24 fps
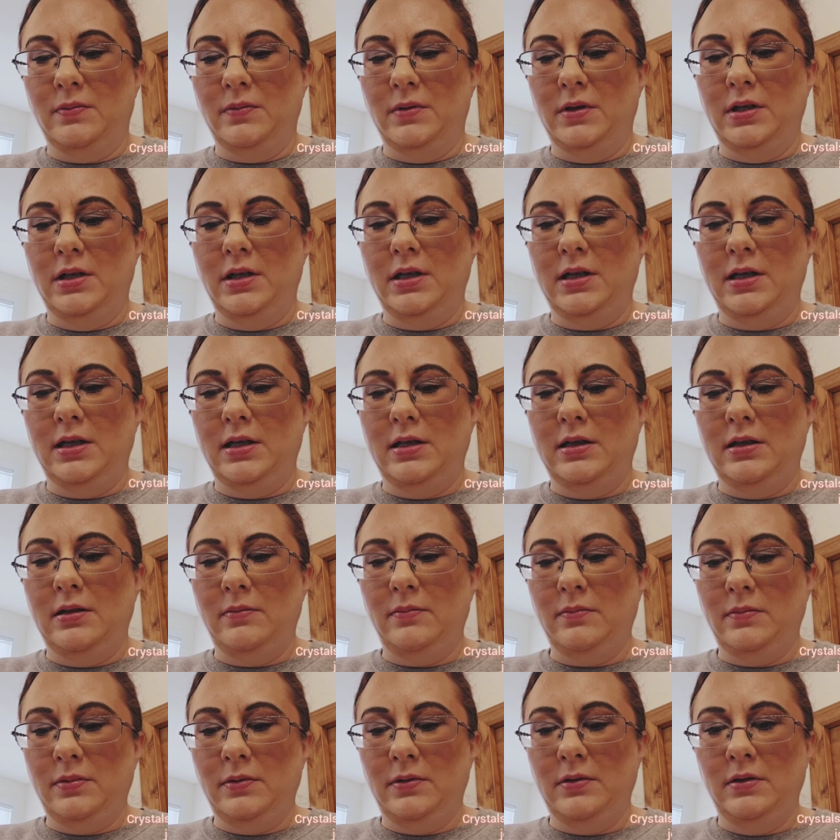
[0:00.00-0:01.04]
one up
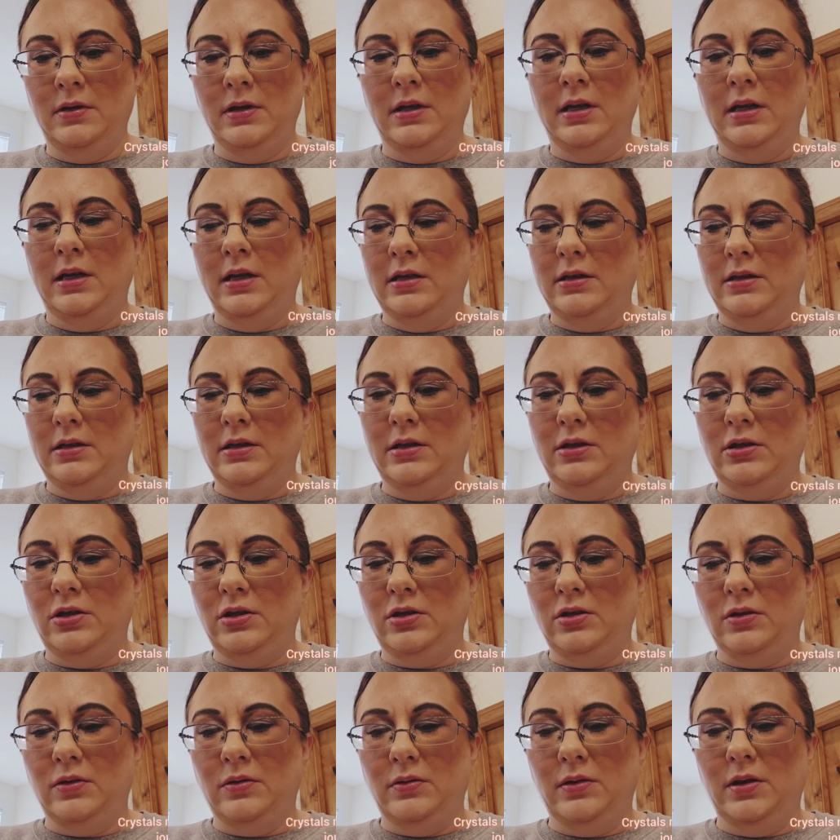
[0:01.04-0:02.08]
to
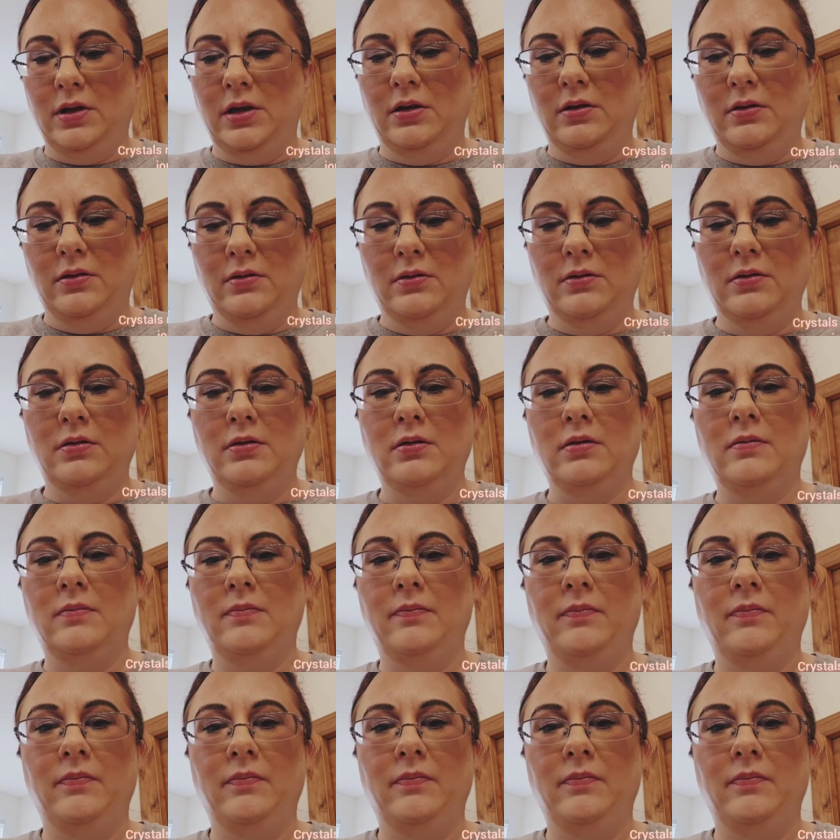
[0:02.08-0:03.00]
show you.